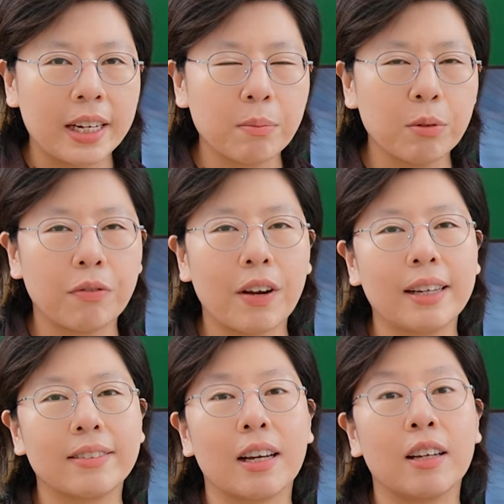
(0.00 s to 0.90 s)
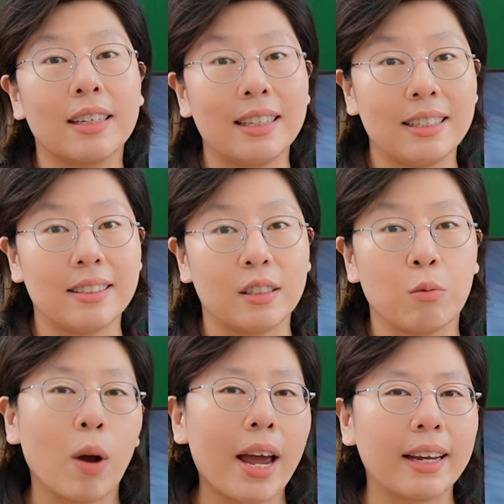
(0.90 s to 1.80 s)
can provide an easy
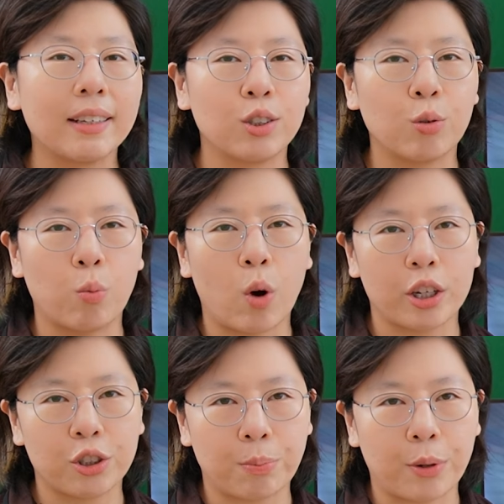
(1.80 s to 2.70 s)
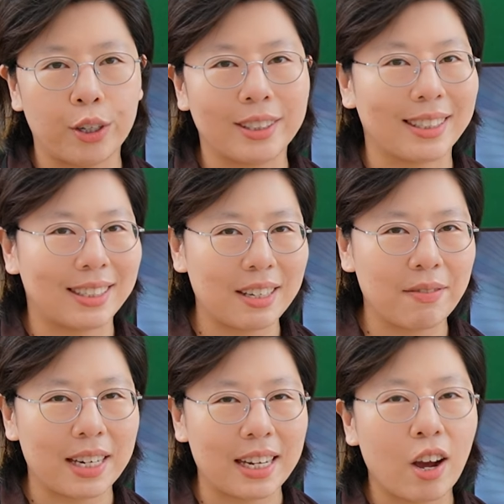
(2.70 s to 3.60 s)
way to watch birds'
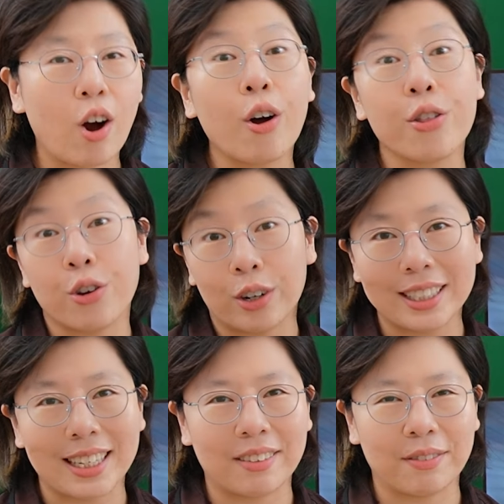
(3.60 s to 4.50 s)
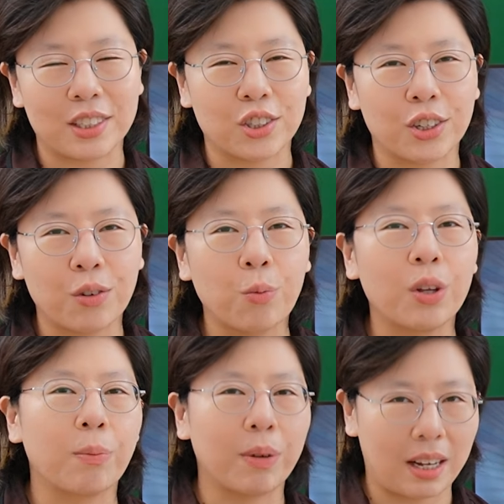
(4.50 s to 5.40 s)
activity on your television
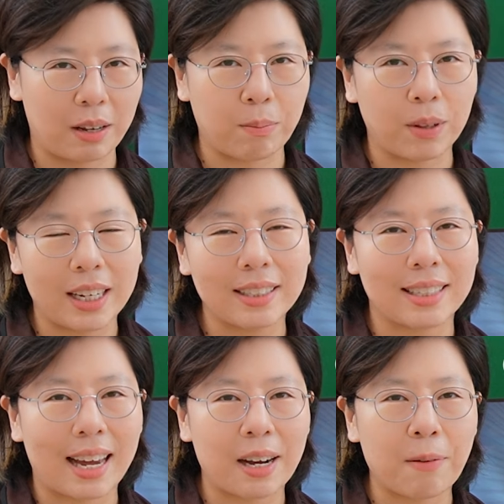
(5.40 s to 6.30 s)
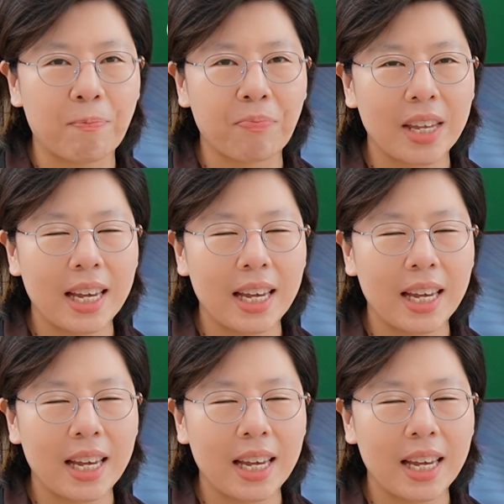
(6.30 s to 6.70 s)
with a plug-and-play setup.